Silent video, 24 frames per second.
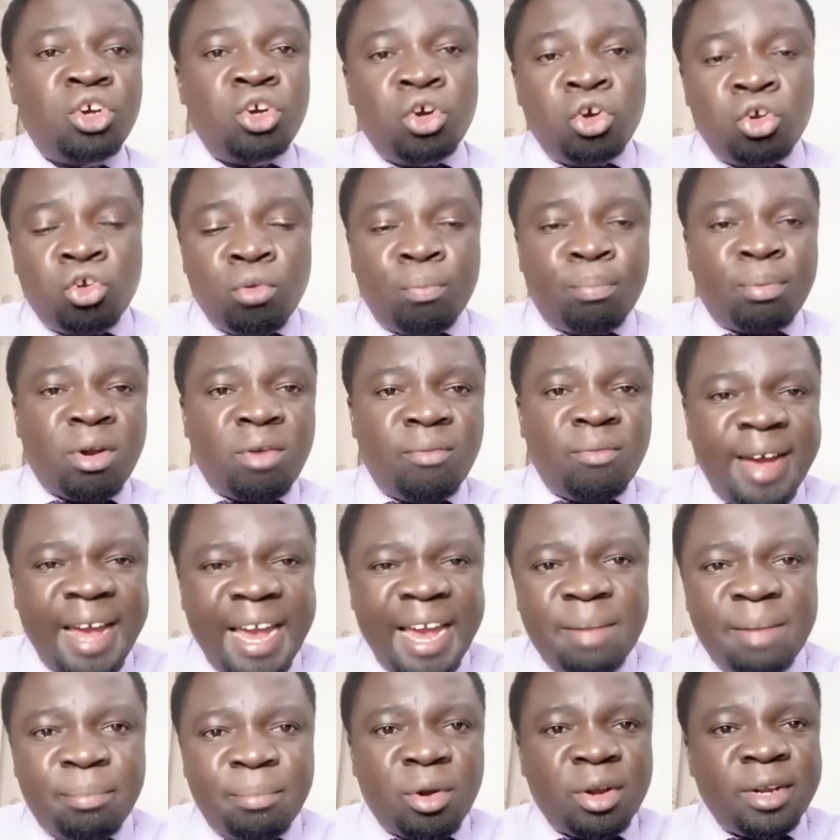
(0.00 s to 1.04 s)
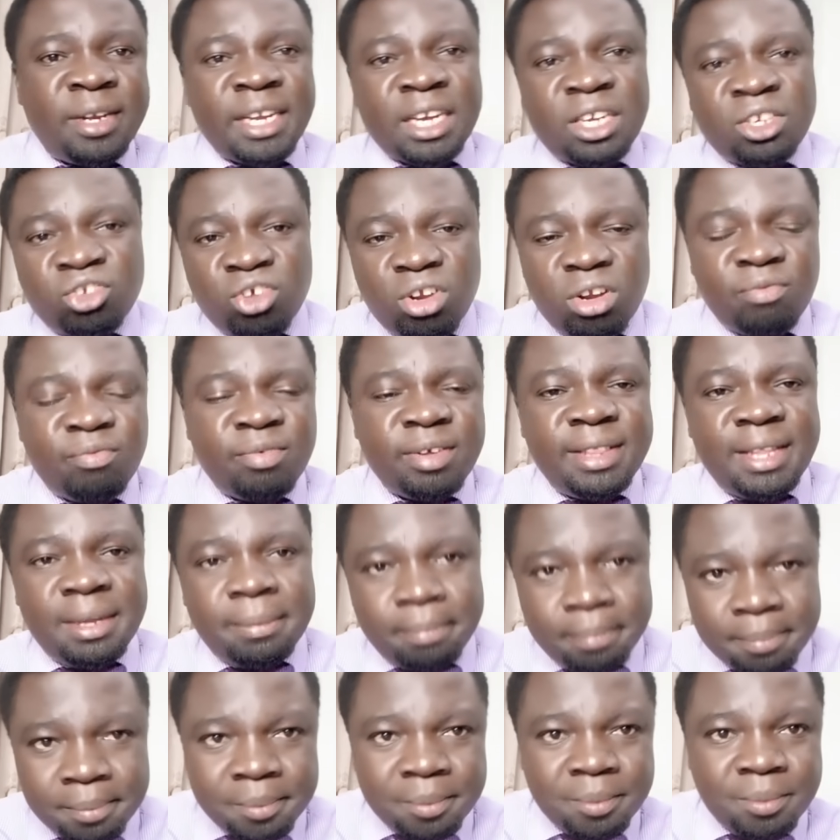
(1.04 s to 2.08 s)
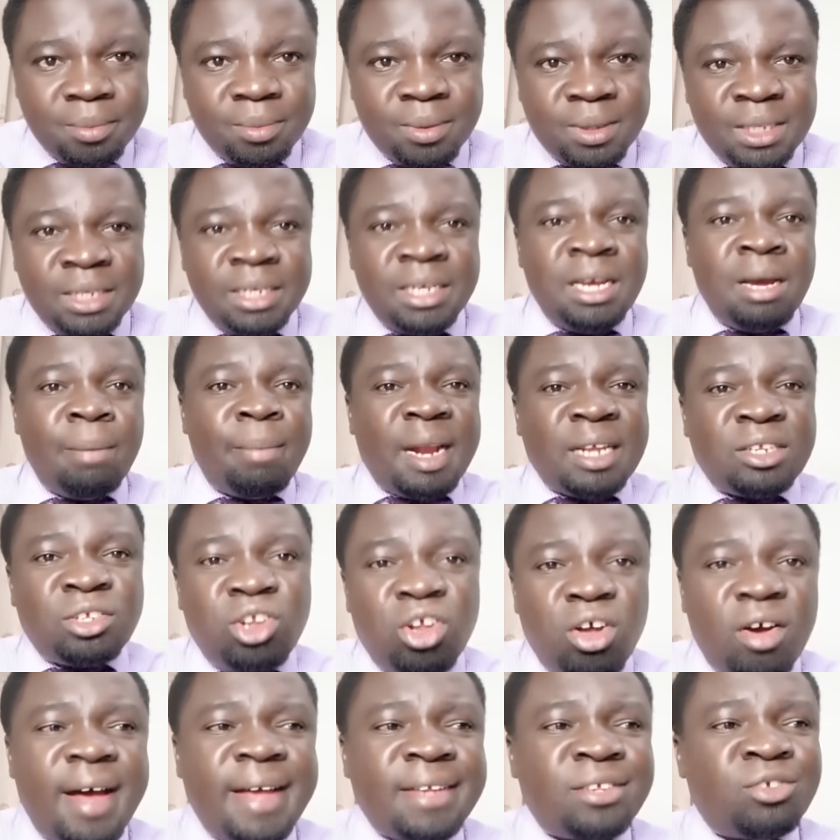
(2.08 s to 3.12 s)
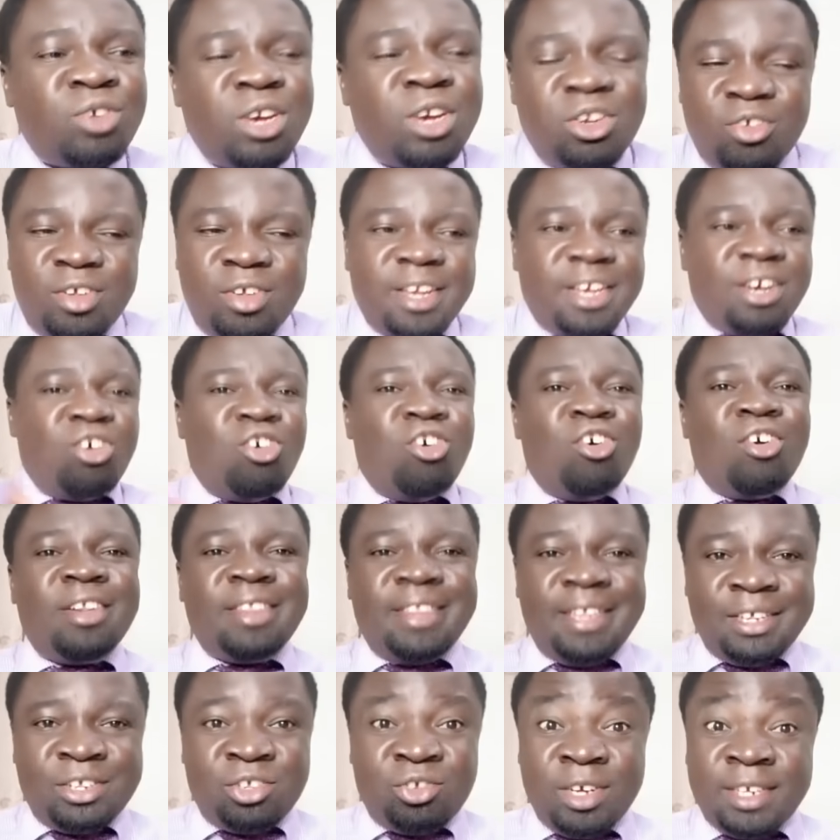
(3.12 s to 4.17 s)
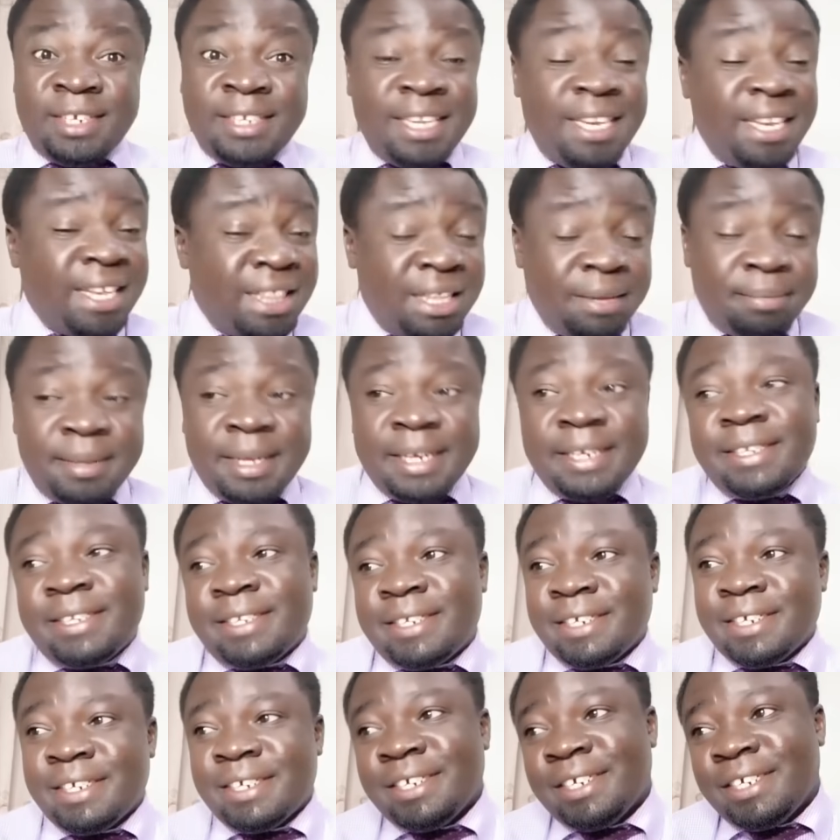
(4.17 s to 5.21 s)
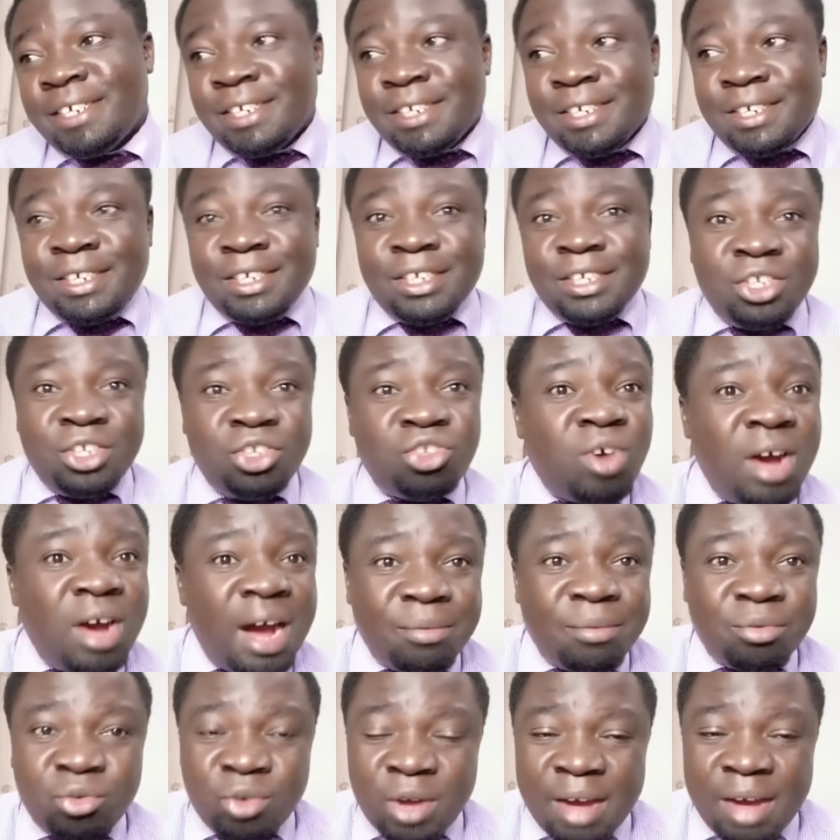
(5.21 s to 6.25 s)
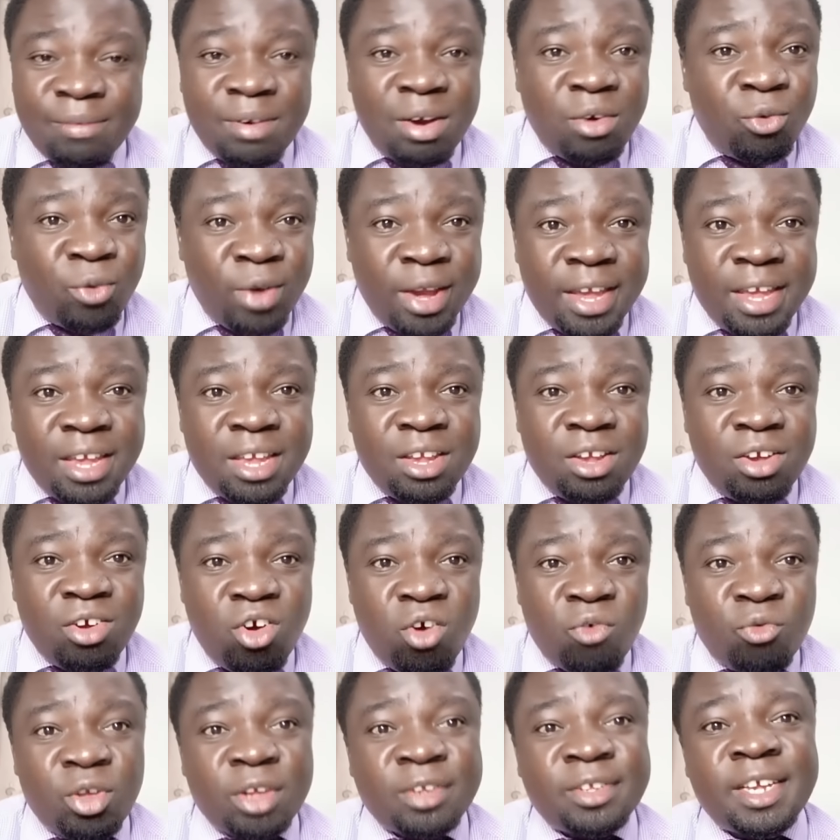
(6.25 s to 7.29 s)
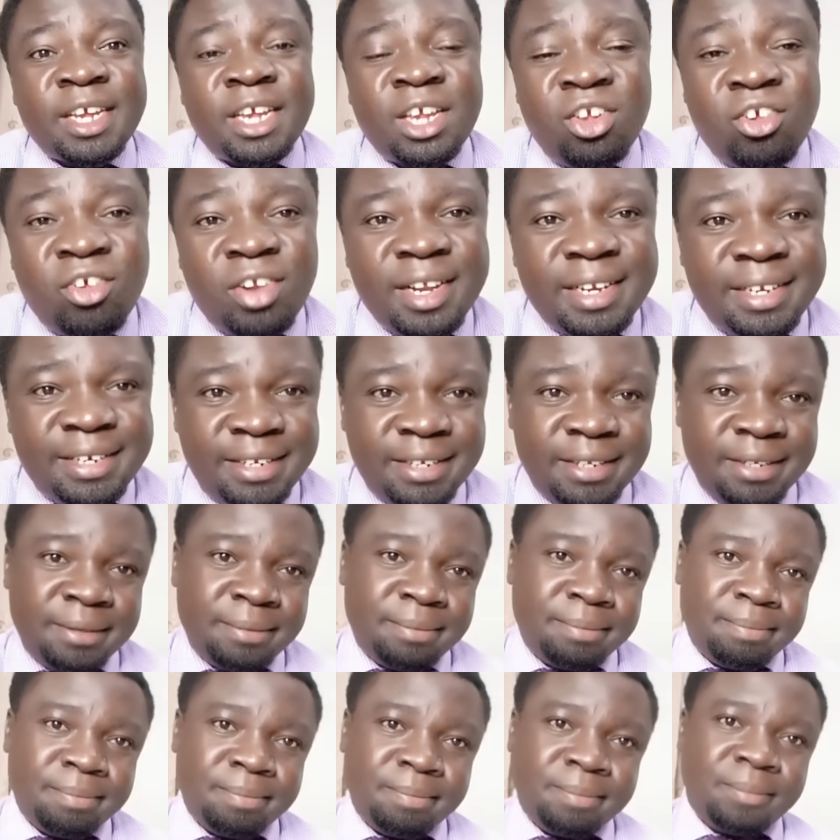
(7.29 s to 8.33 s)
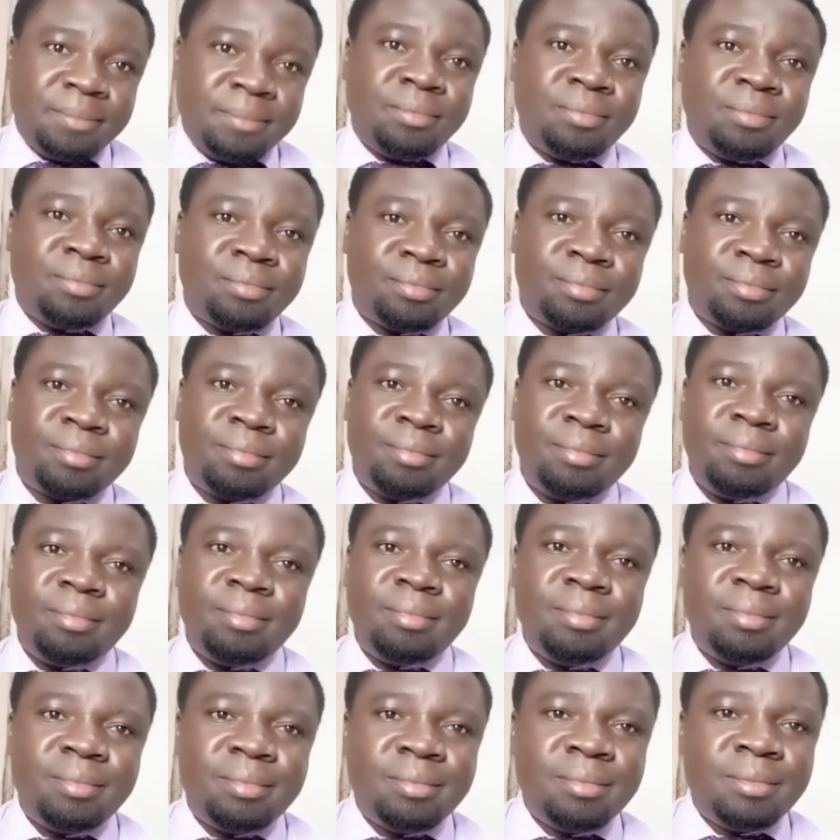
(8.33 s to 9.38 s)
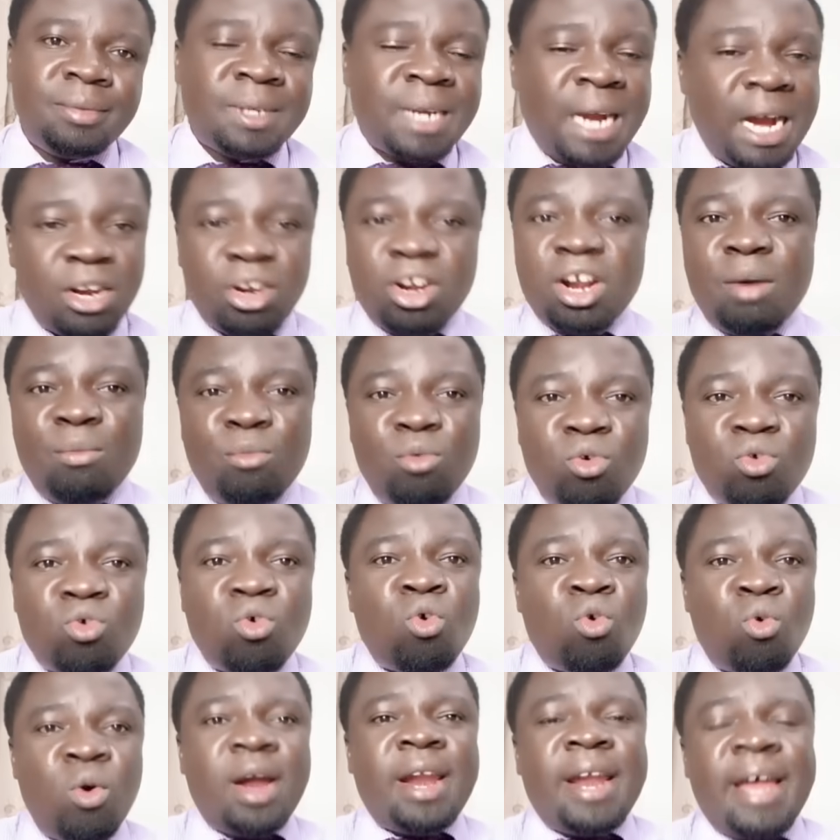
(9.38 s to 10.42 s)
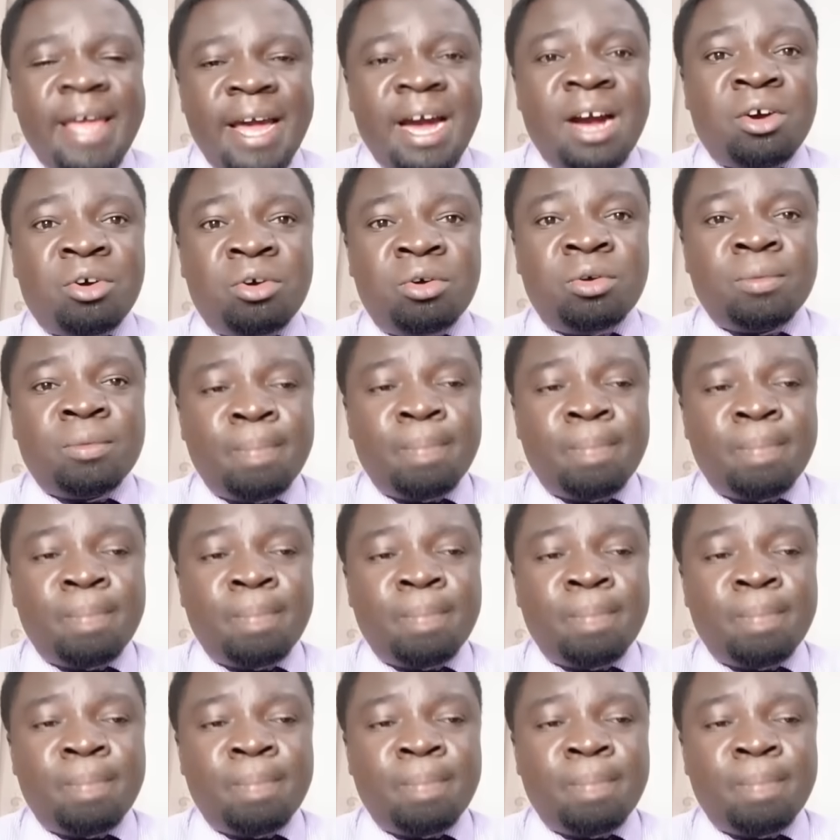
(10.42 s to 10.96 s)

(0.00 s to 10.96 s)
to provide protection for them. But as long as you are doing all this, you are telling them that you have to have a way of your security. Kana na Mungu kuwa na yako.